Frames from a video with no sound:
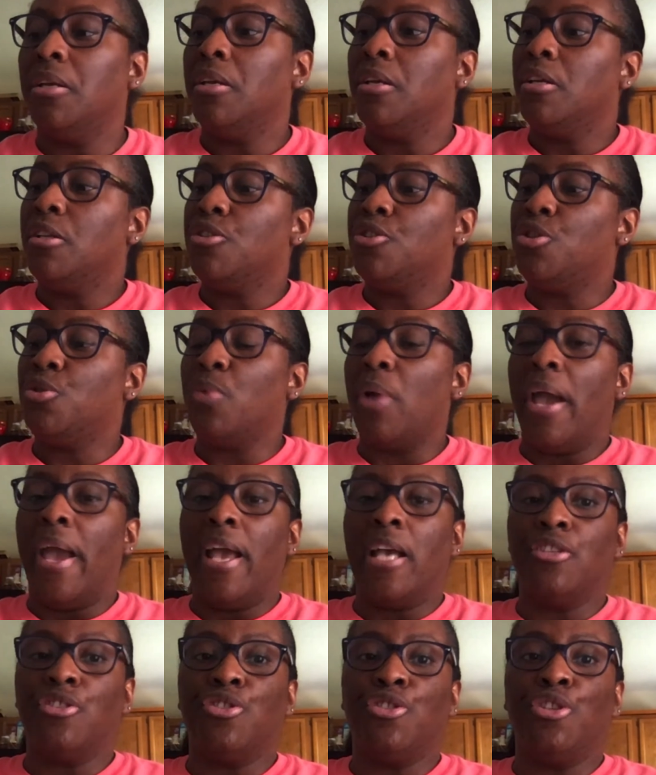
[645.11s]
to,
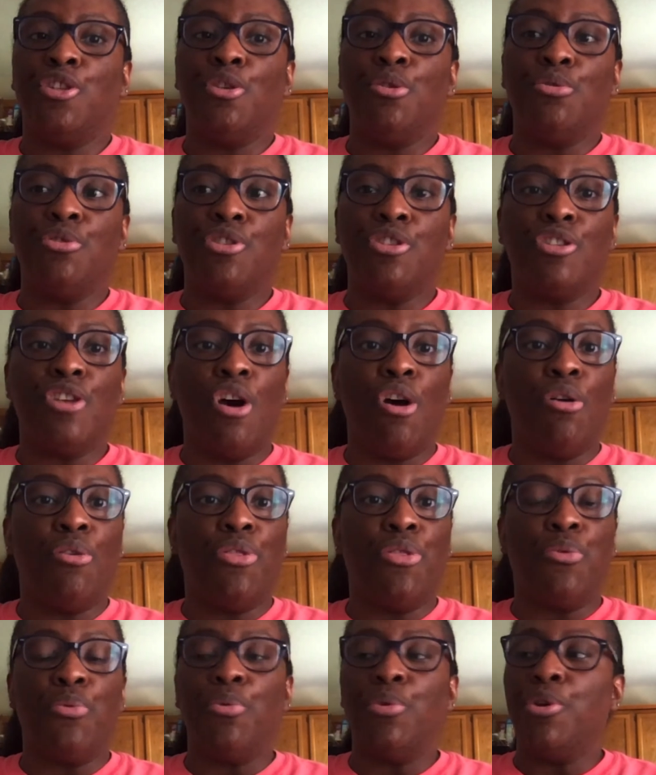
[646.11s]
as you sew
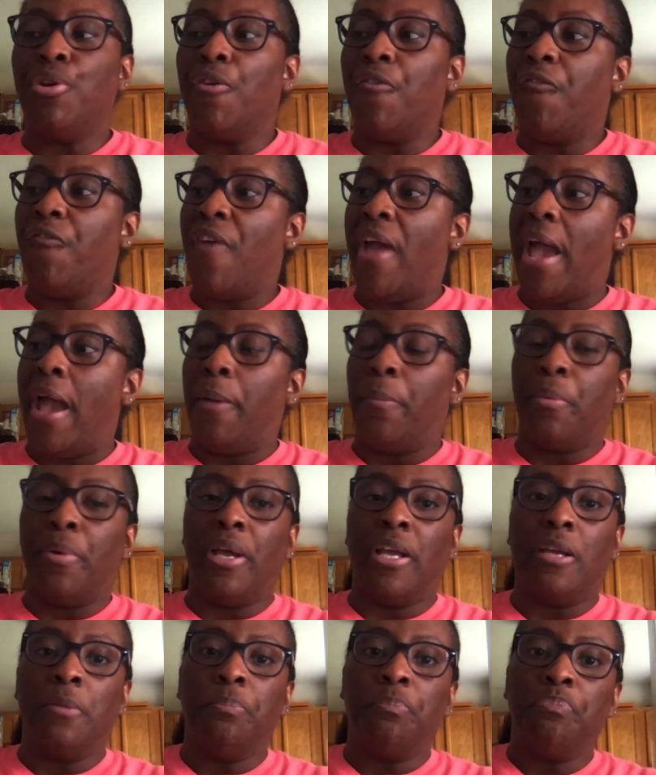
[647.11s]
through your
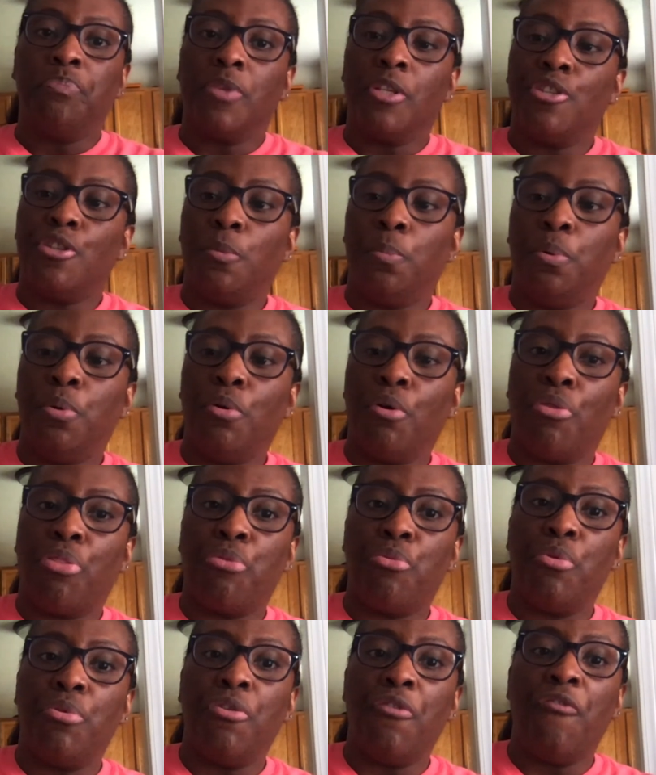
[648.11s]
fabric, to pull
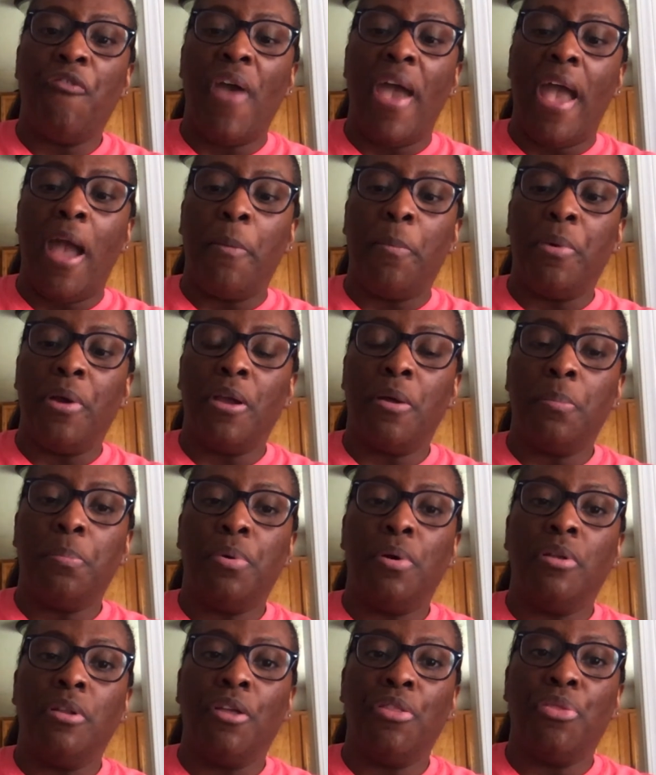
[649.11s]
through the fabric,
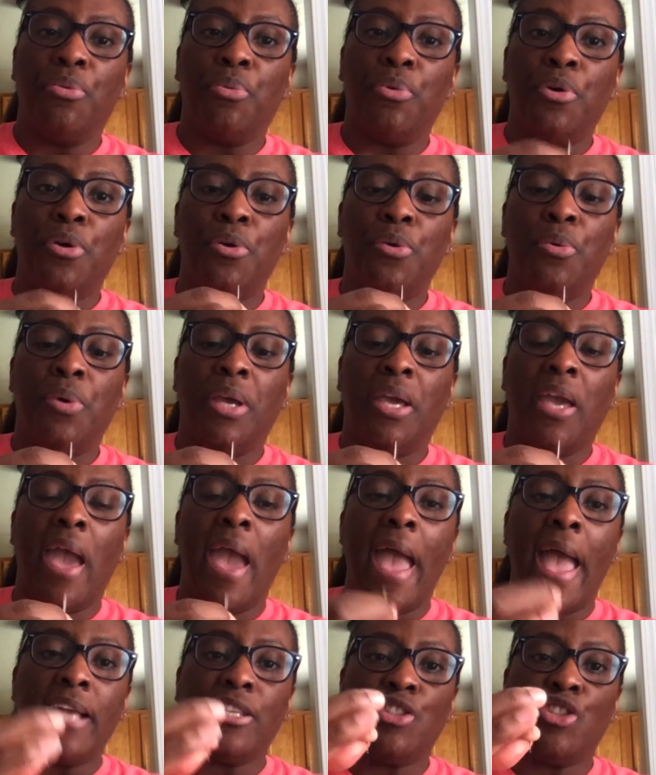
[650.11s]
pull it through,
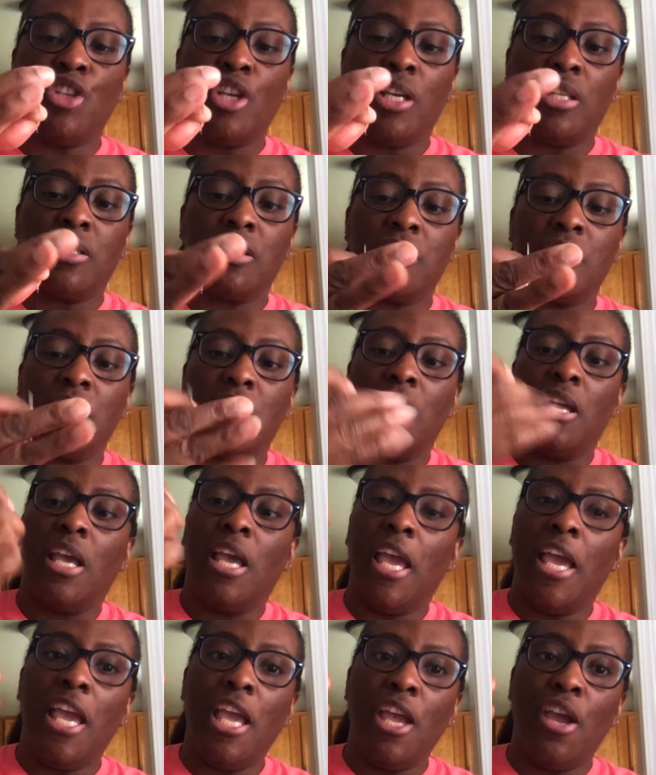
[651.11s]
catch it
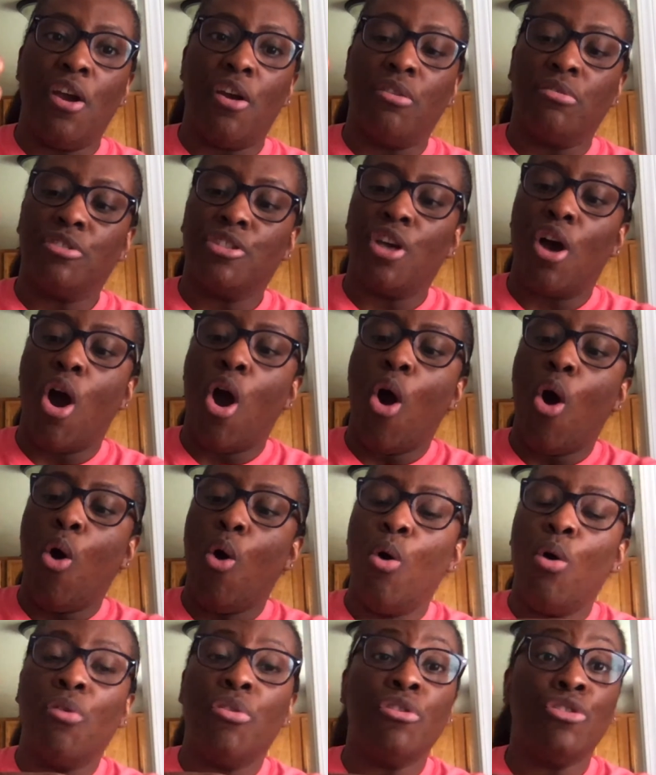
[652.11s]
here to
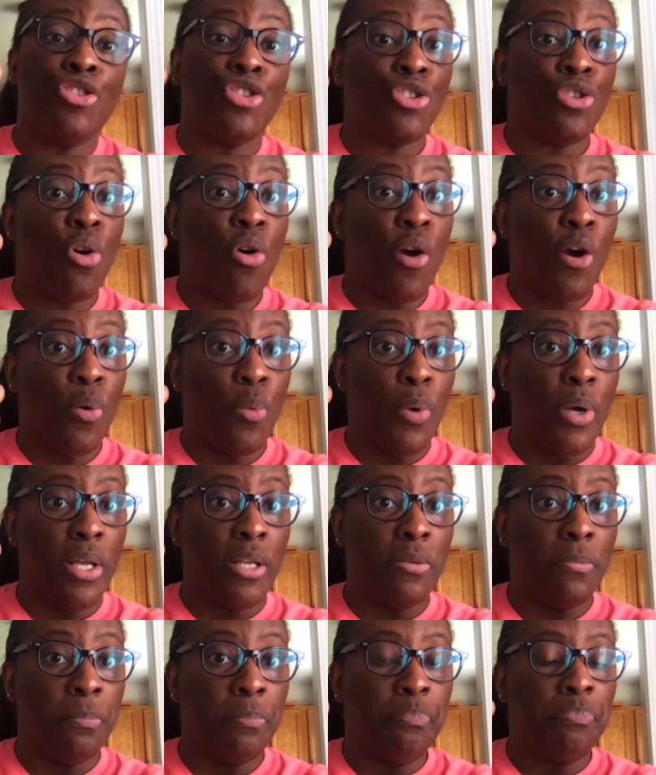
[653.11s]
hold the short
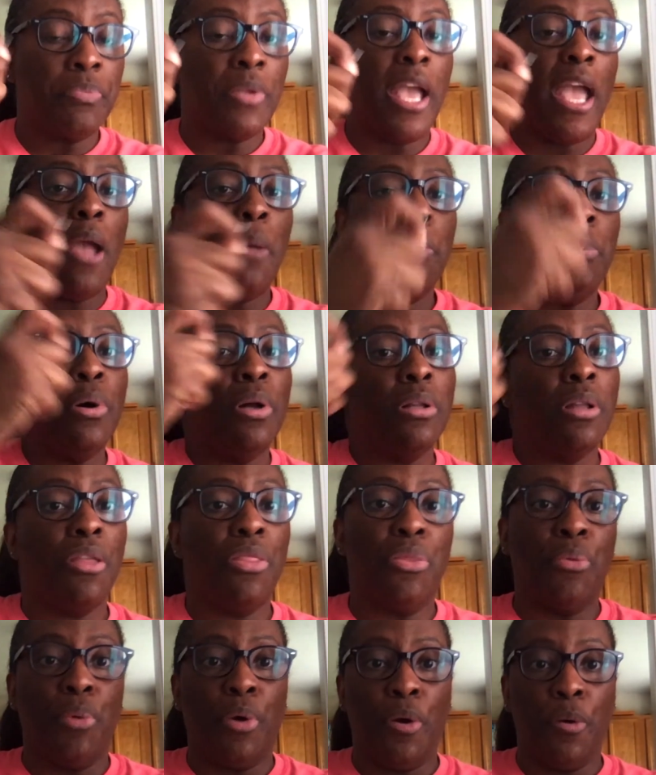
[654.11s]
one and pull it
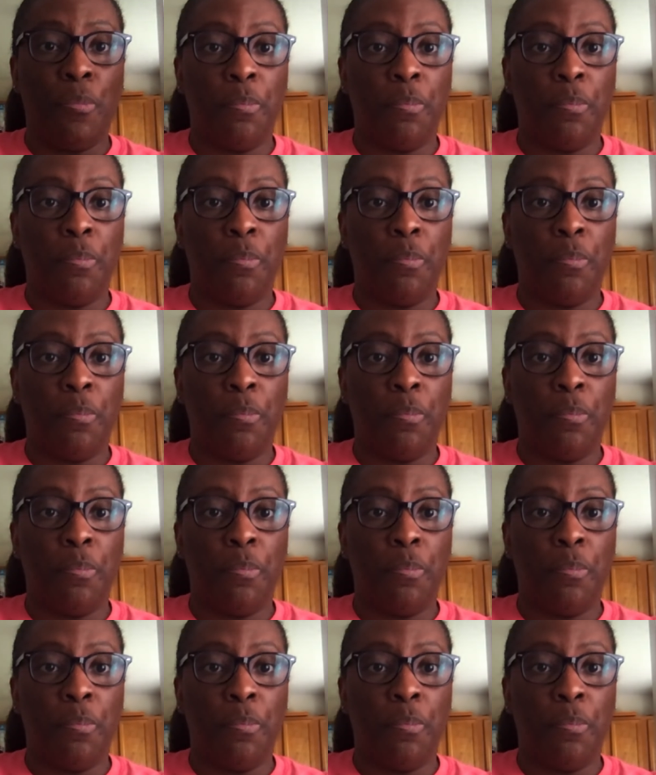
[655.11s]
through.